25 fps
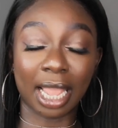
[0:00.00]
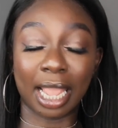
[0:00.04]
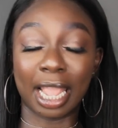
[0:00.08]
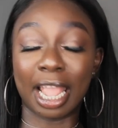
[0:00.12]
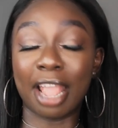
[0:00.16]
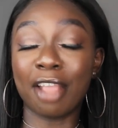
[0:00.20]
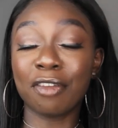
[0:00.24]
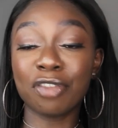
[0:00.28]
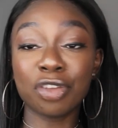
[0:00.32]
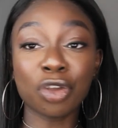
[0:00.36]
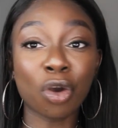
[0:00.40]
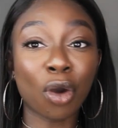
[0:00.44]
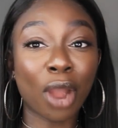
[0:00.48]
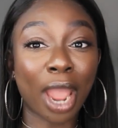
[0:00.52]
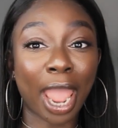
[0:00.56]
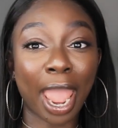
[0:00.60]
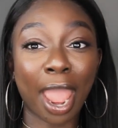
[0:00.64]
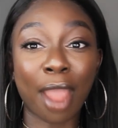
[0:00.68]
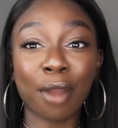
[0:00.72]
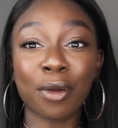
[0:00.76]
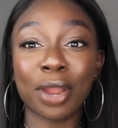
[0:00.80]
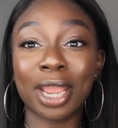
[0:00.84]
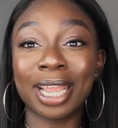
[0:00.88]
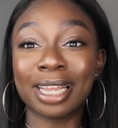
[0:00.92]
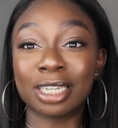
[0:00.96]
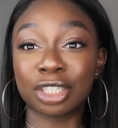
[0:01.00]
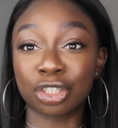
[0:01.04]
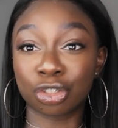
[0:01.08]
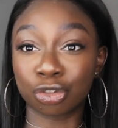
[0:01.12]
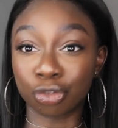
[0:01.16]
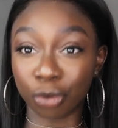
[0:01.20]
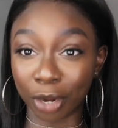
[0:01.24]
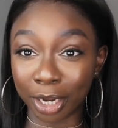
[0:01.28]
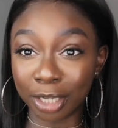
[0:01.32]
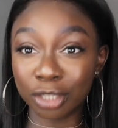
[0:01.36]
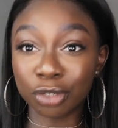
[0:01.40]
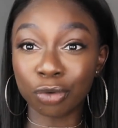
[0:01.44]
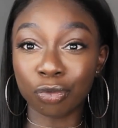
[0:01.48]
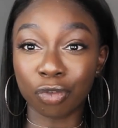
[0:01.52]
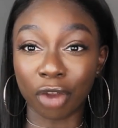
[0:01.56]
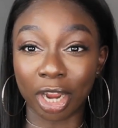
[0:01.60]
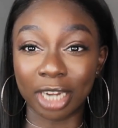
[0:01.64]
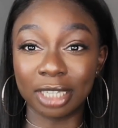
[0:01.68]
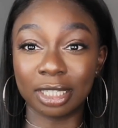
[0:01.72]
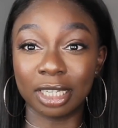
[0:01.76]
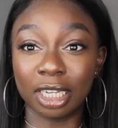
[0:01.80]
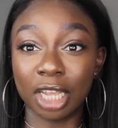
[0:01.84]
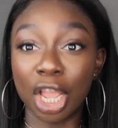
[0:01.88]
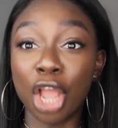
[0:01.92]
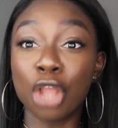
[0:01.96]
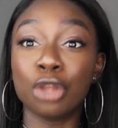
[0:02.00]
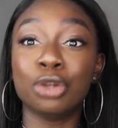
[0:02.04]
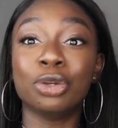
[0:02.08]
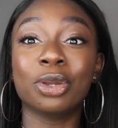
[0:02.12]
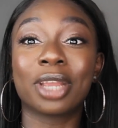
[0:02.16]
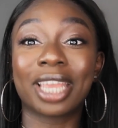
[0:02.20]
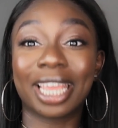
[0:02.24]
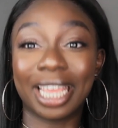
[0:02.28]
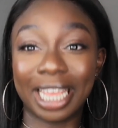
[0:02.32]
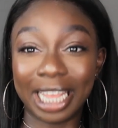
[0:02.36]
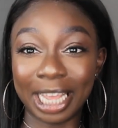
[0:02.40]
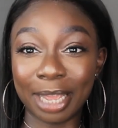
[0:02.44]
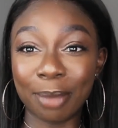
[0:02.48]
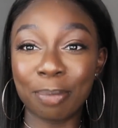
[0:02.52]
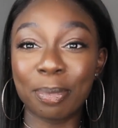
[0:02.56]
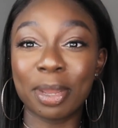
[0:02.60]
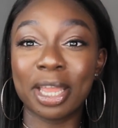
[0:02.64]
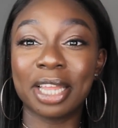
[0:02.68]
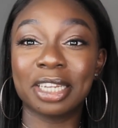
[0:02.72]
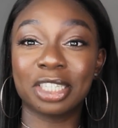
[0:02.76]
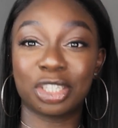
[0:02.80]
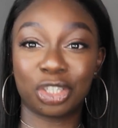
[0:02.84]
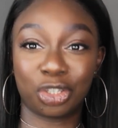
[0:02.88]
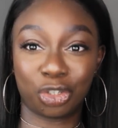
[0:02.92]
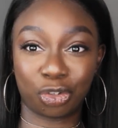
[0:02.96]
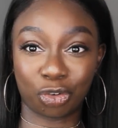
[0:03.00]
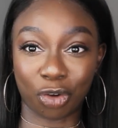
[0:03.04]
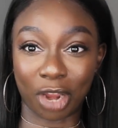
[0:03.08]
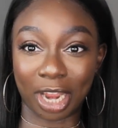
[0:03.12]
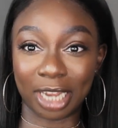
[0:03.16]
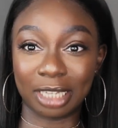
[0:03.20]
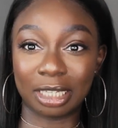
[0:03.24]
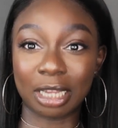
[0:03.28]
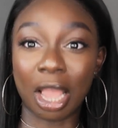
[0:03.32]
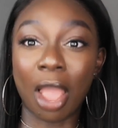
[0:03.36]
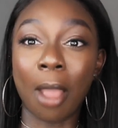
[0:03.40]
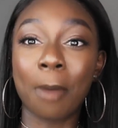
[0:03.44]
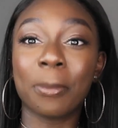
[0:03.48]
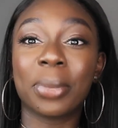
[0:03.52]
If your hair is straight already, you keep it straight,